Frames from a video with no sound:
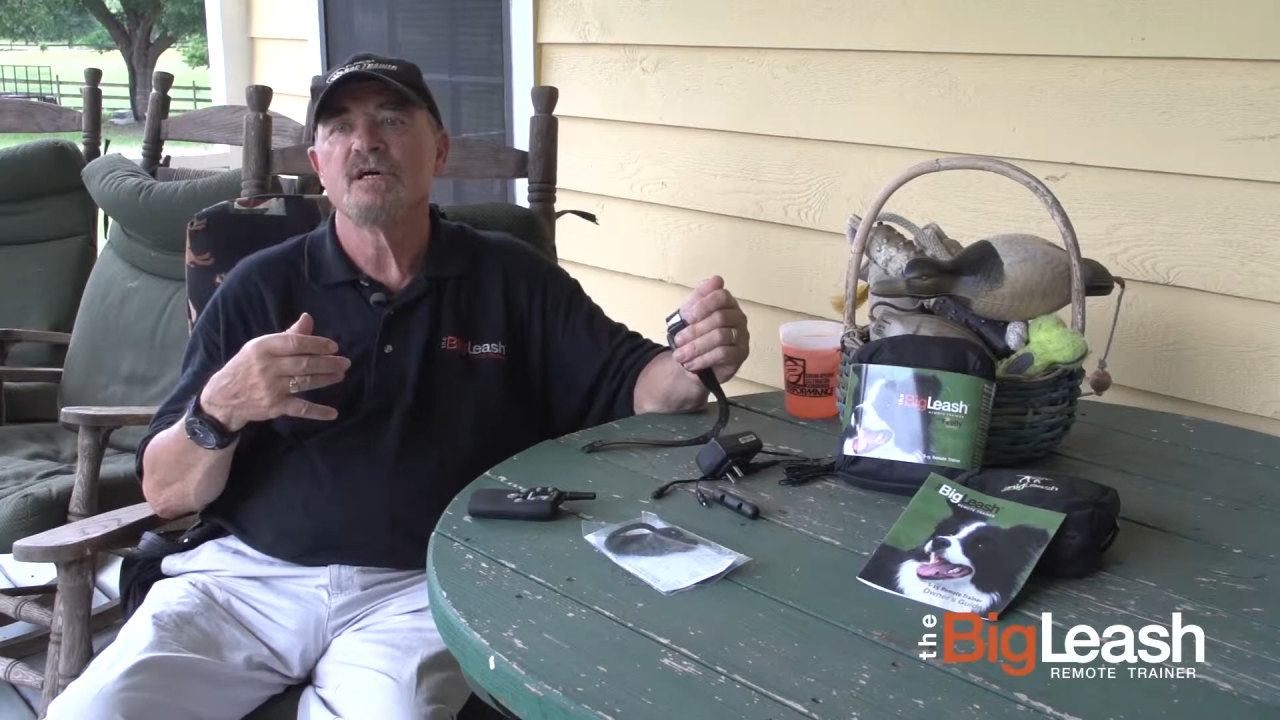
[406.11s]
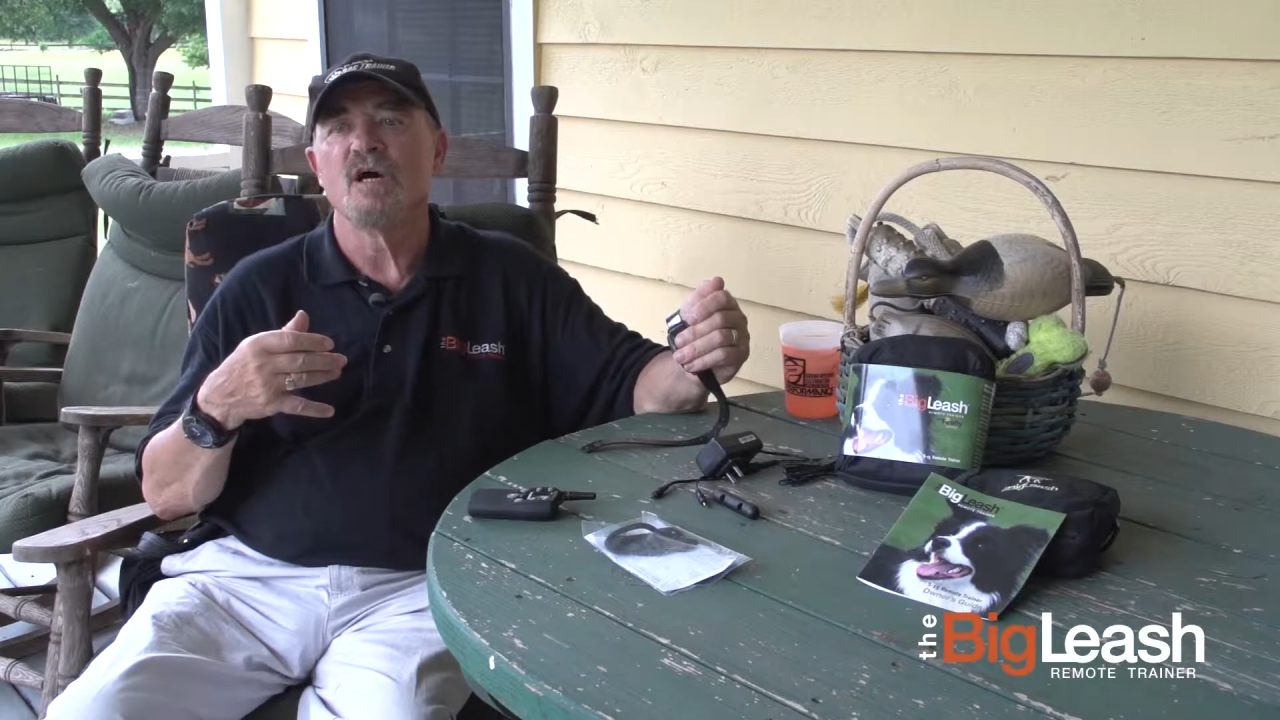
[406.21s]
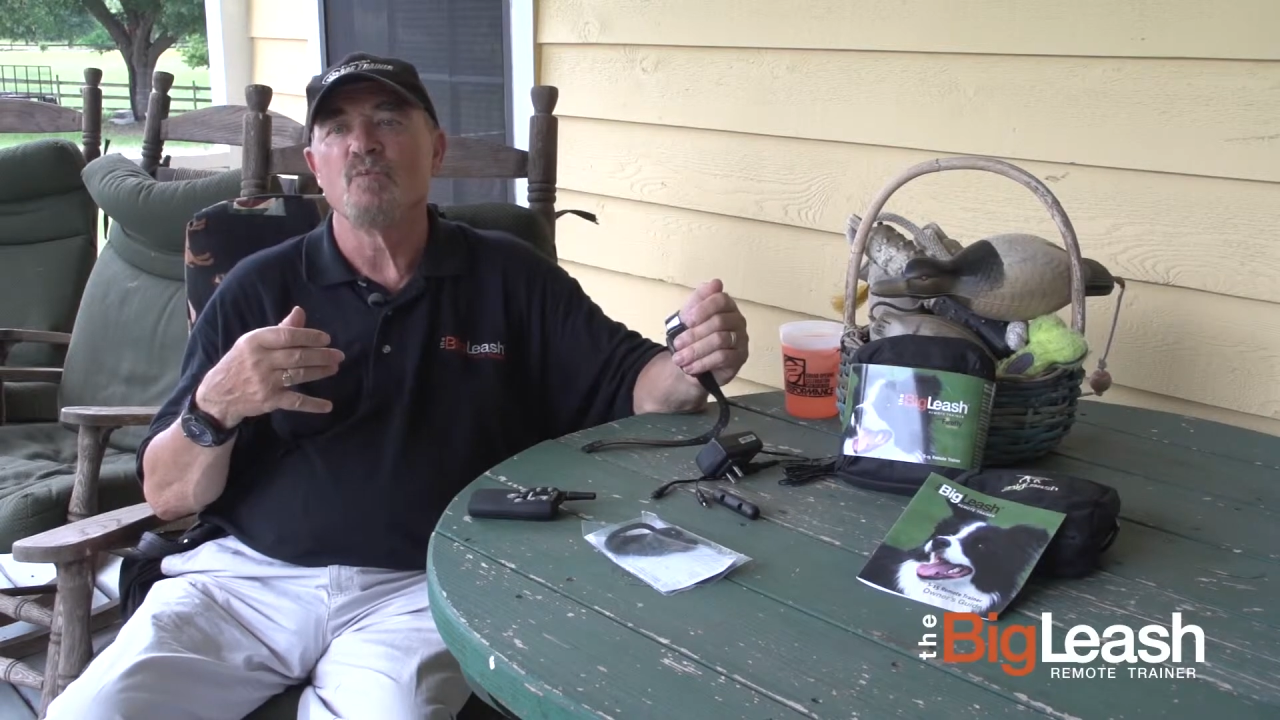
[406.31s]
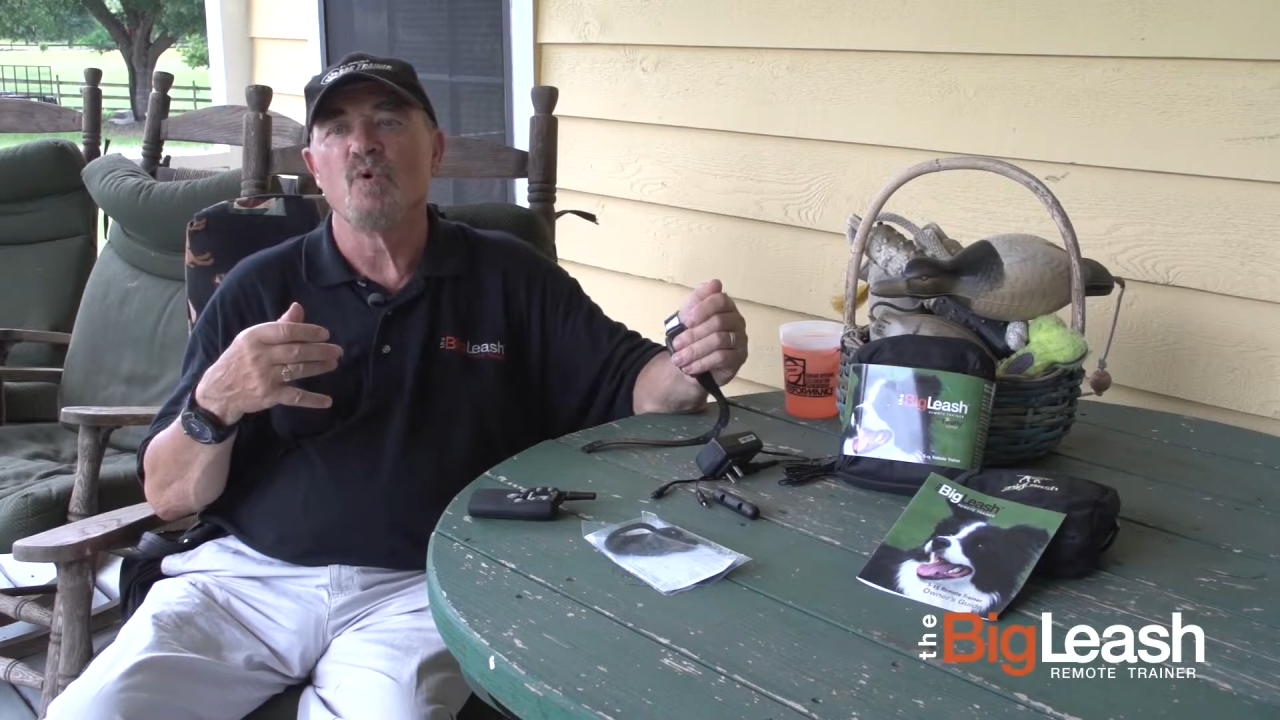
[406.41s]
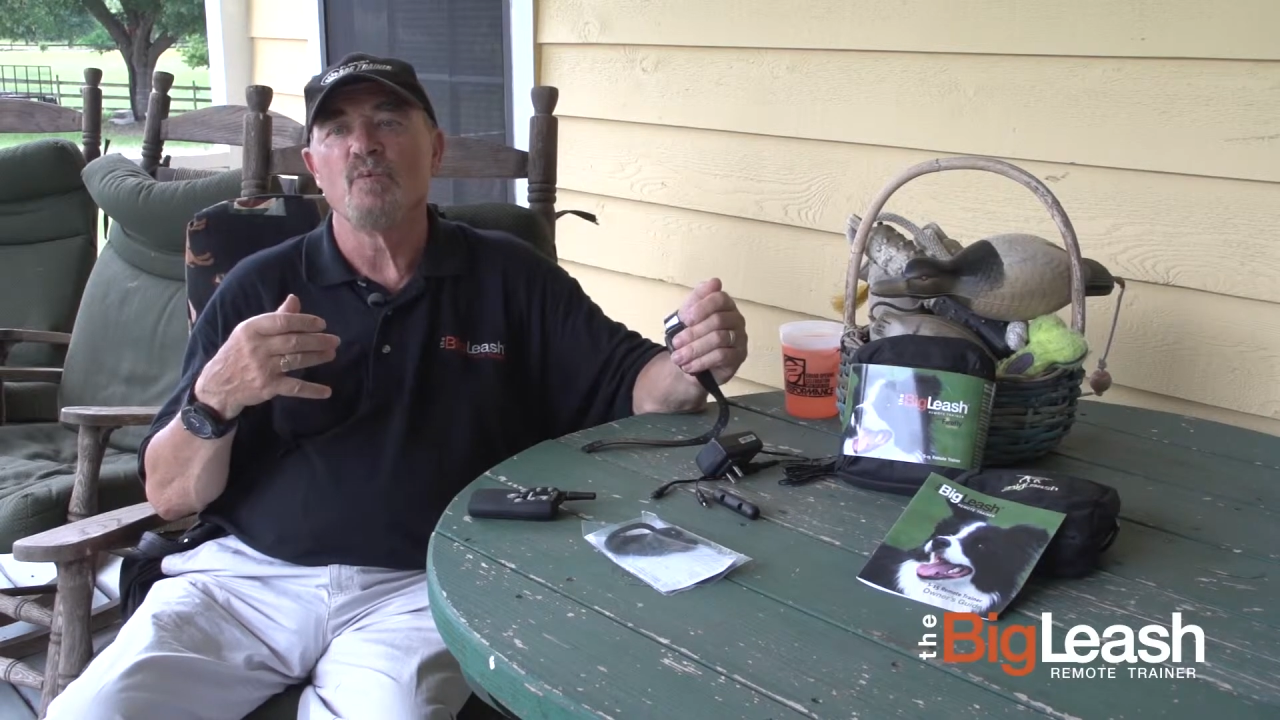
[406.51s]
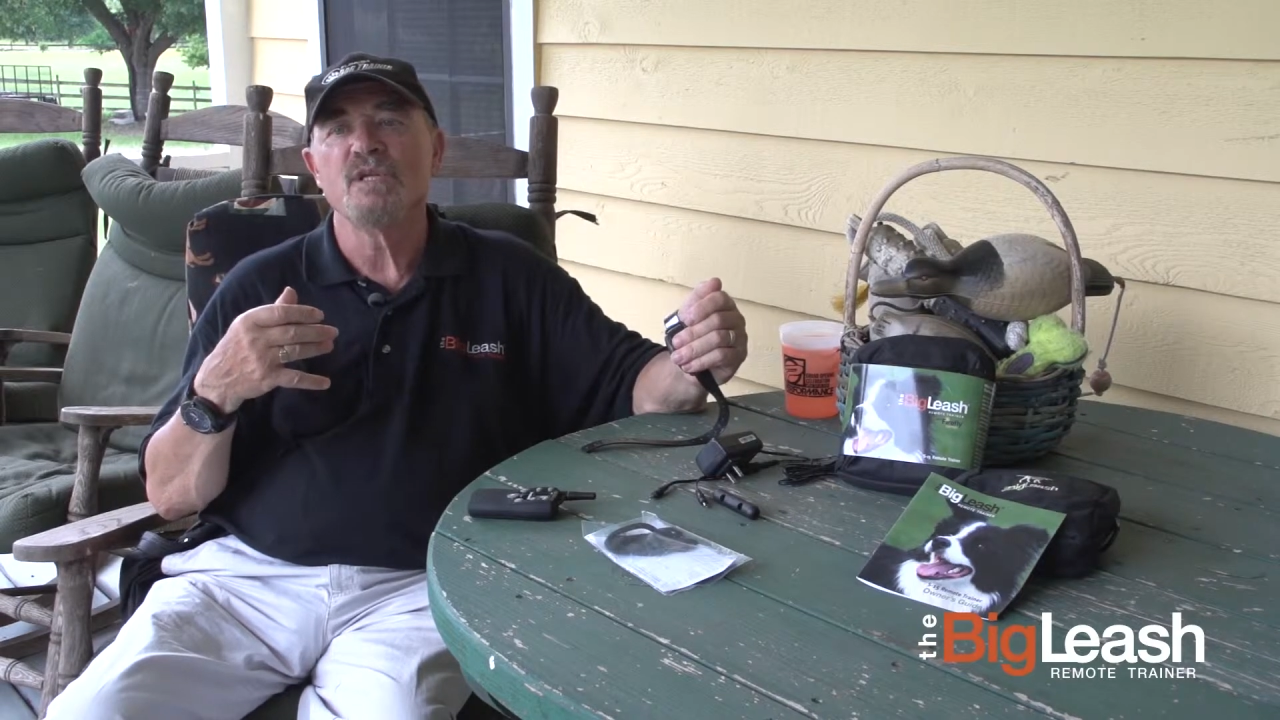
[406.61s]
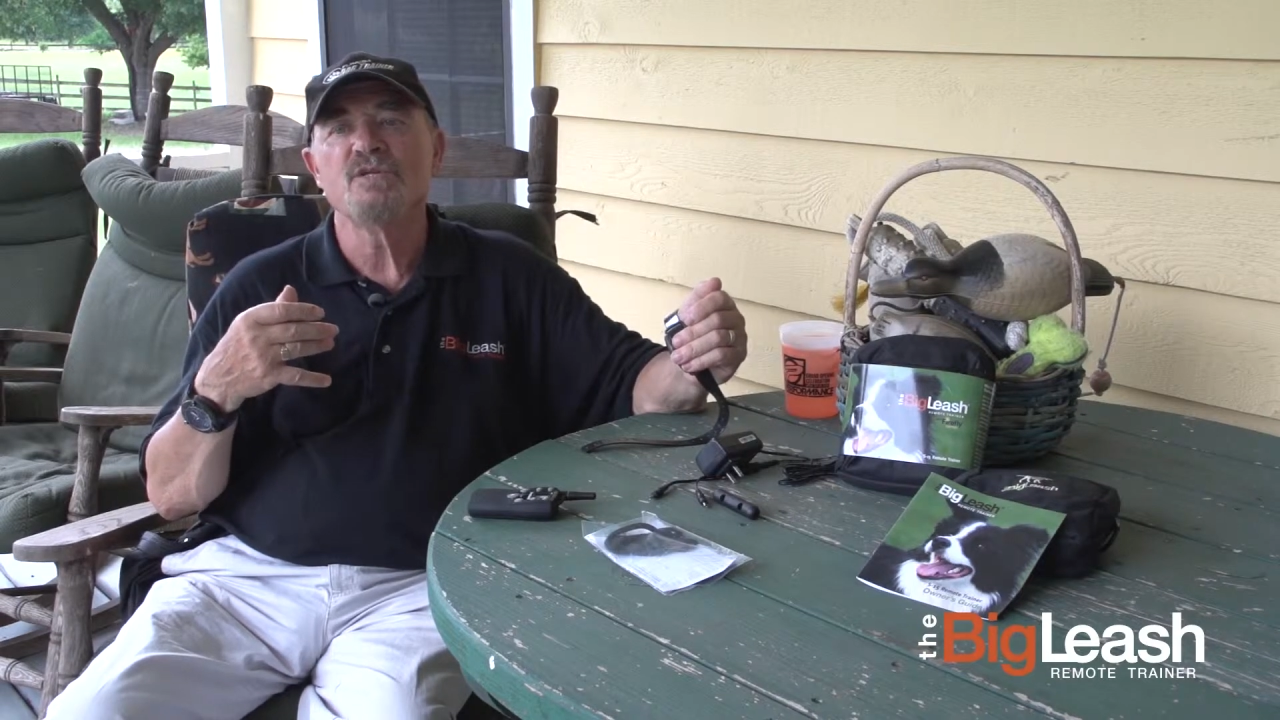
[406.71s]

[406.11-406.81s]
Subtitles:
and what we